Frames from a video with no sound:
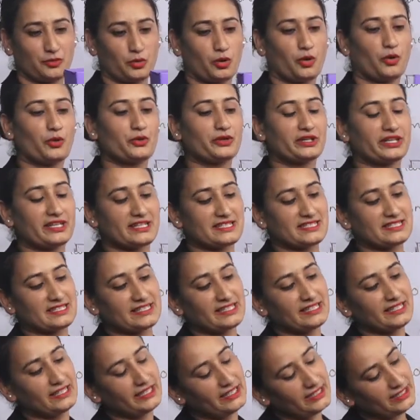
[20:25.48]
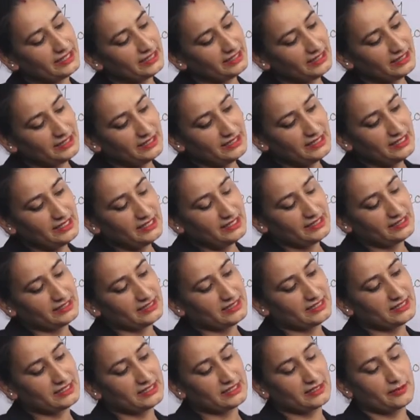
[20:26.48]
Okay, see here,
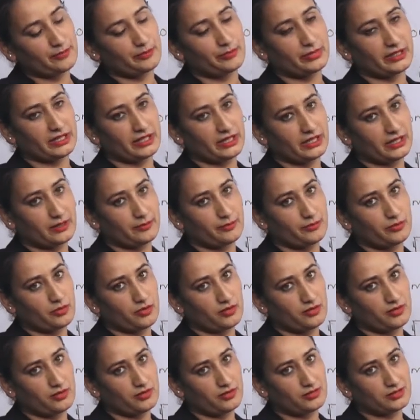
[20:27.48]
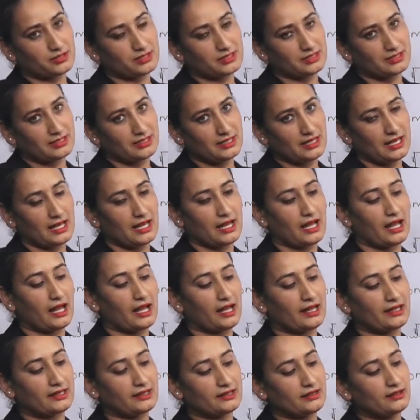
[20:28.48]
this is the big box,
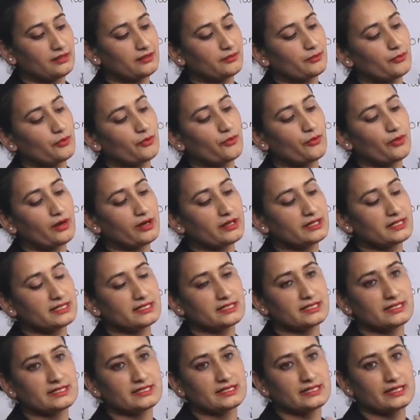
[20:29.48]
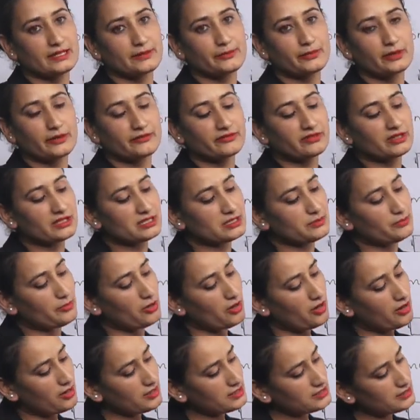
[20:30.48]
and what is the shape of this
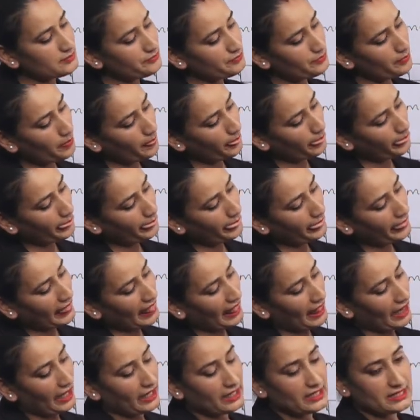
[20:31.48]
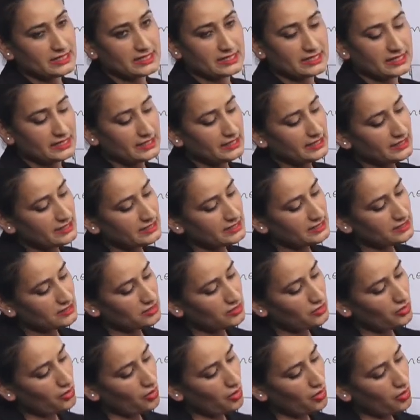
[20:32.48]
box? See, it's a
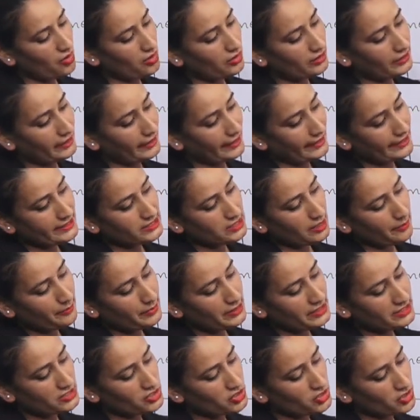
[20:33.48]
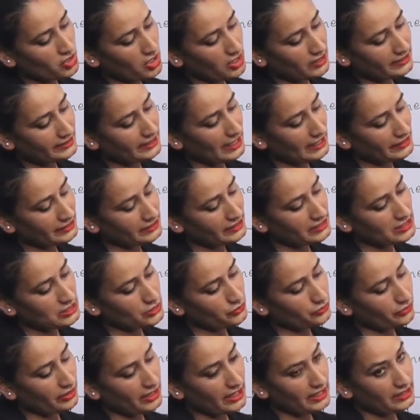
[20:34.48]
long, it's a bit short than
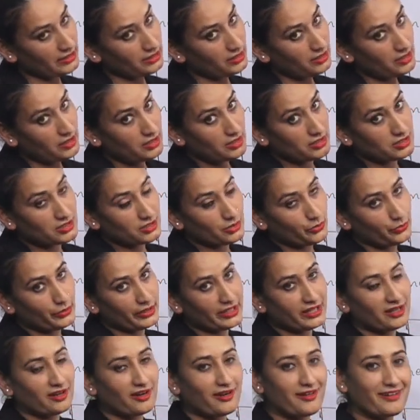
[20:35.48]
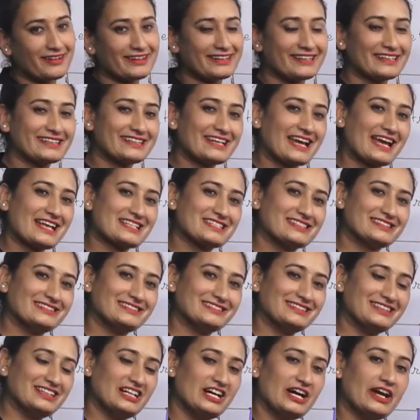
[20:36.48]
this one, so we call it as a
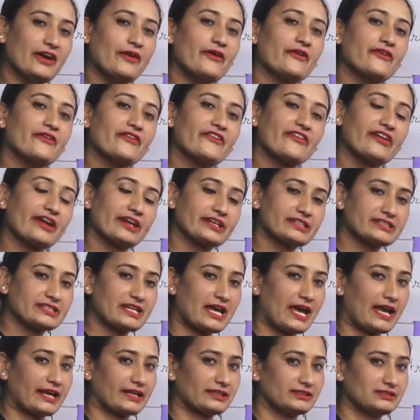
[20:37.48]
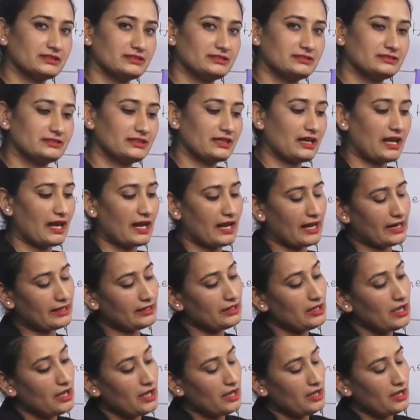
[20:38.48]
rectangle. And